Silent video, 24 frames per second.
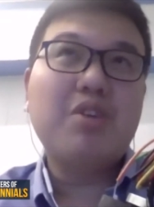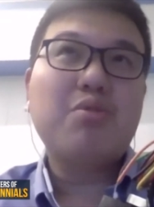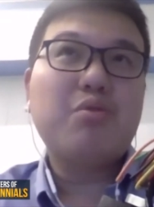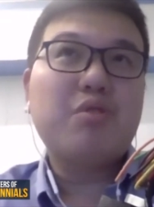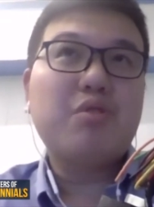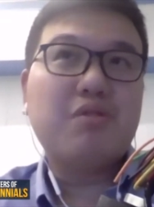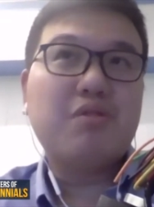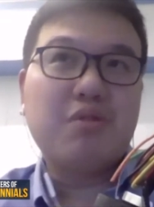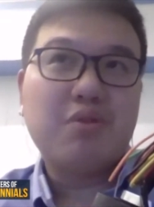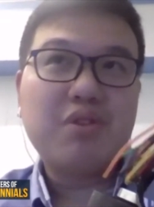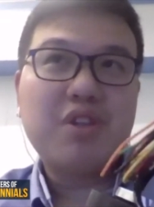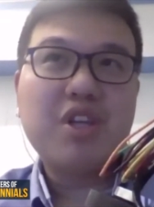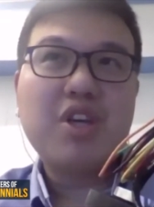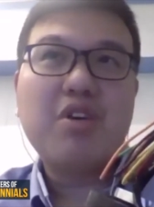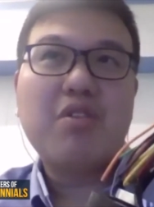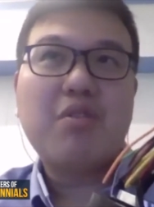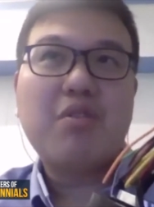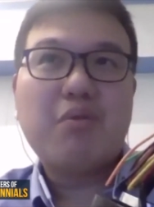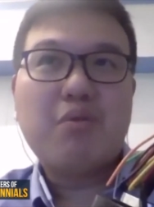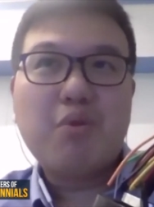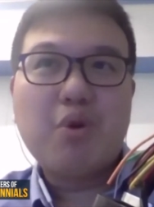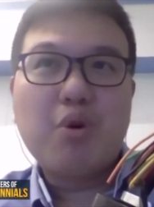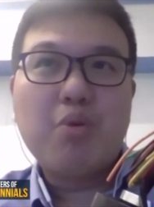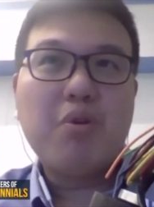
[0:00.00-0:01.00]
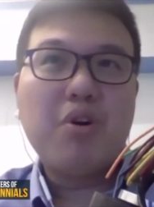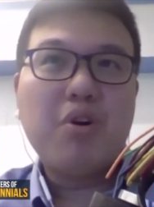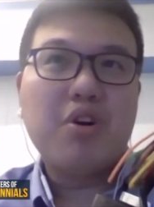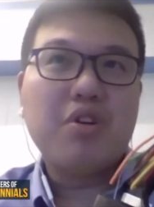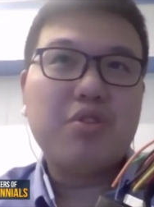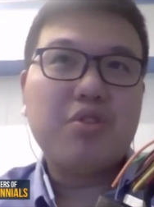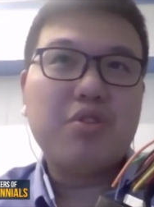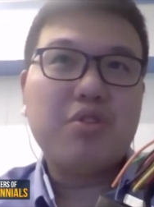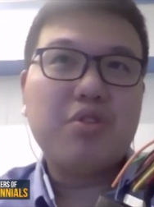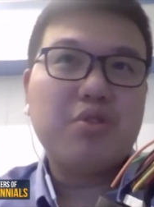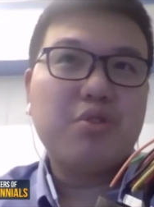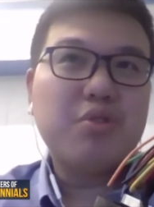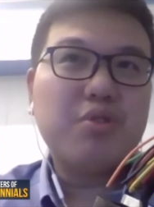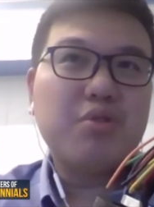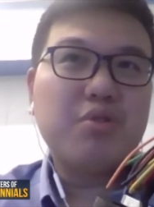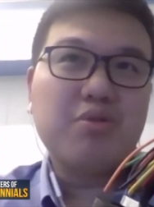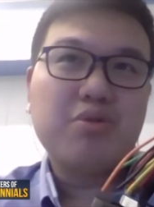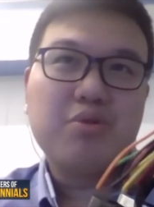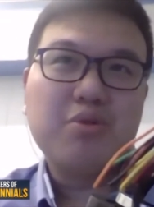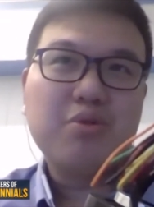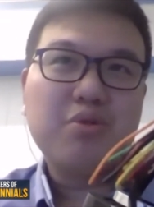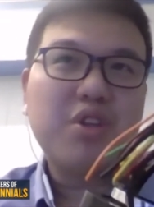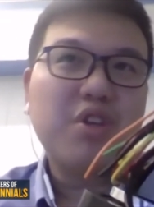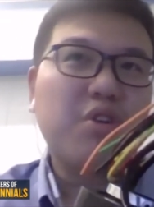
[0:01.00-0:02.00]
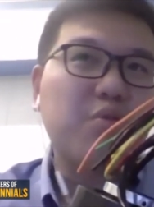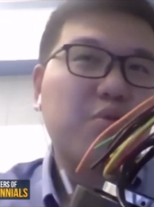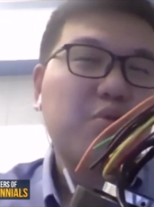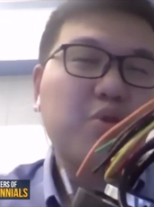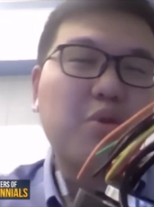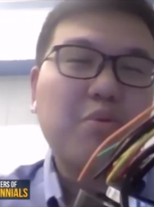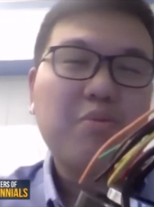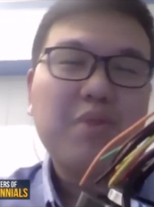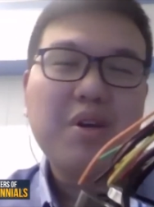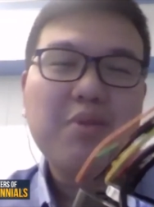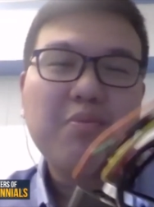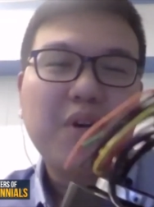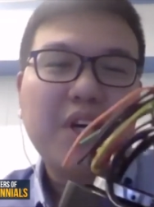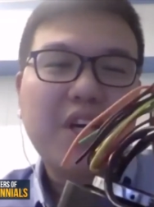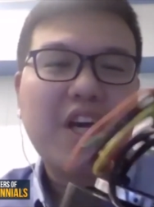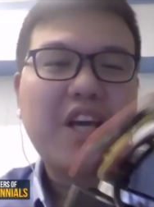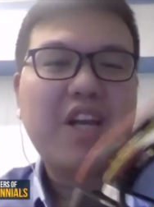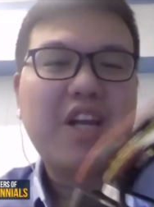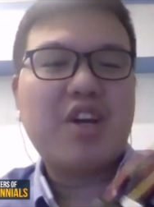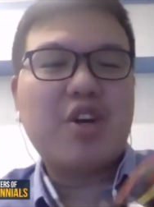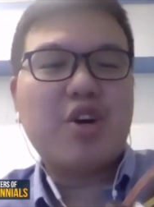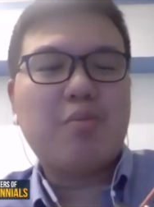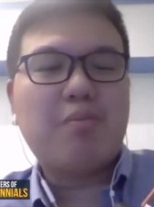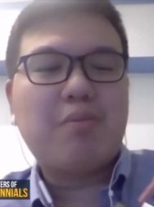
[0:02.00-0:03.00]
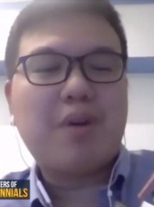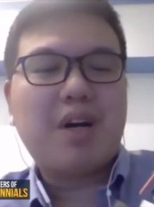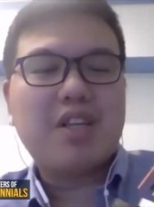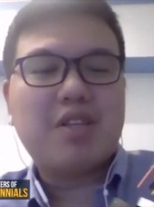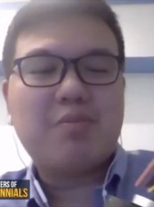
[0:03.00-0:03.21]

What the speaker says: if you think of robot, you think of so many mechanical parts,